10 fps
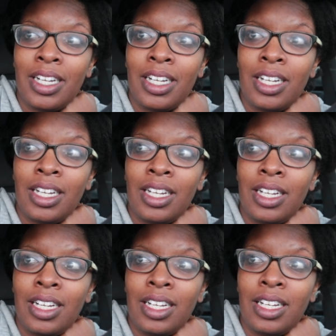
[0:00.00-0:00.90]

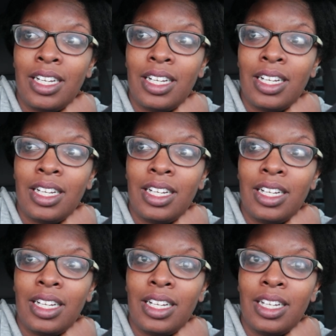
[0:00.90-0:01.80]

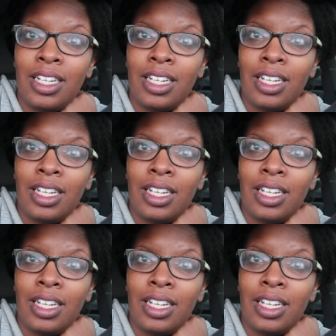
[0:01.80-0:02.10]
Nothing is said.